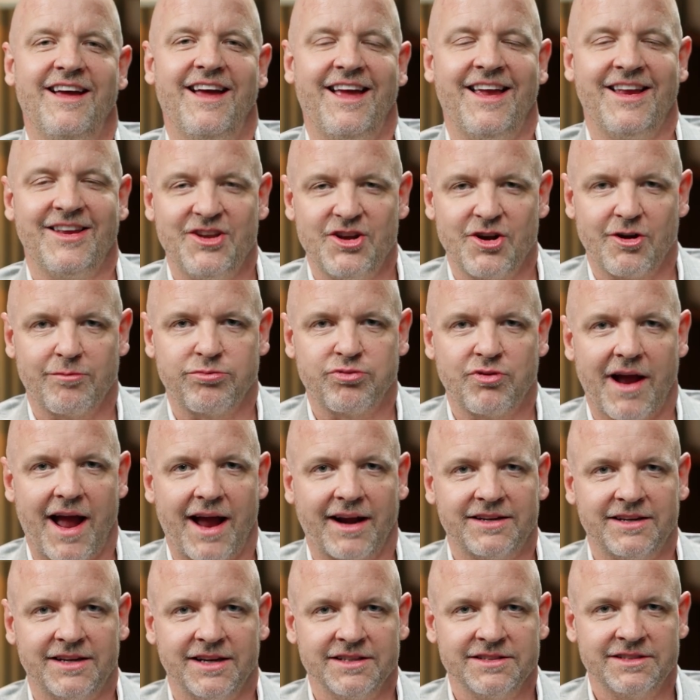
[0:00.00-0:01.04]
in your
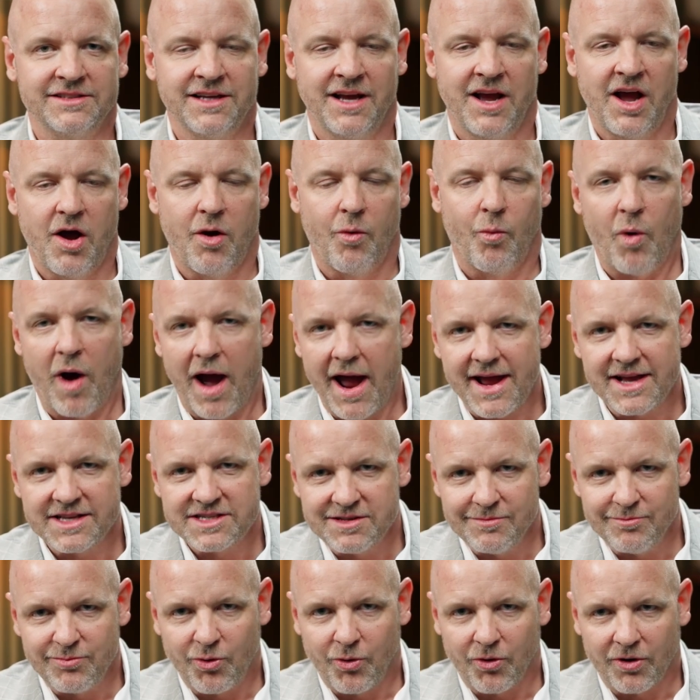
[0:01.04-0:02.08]
practice, why
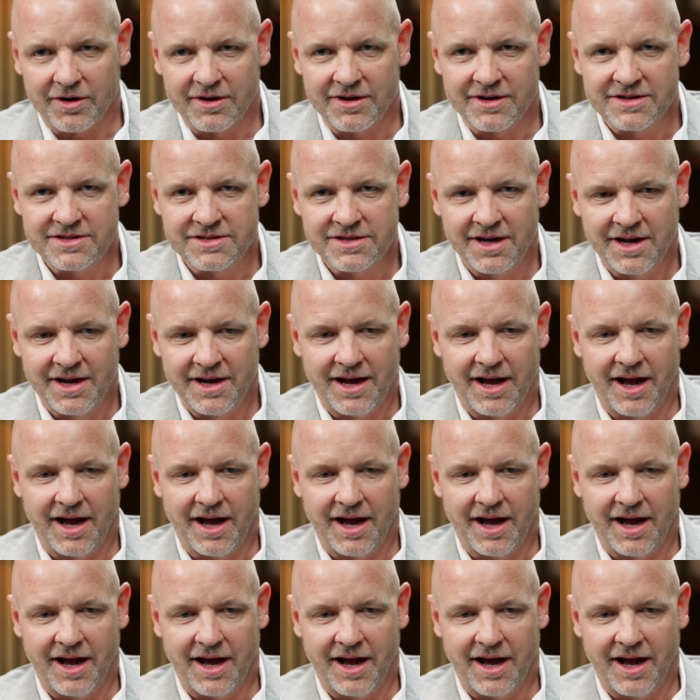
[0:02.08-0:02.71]
it's important,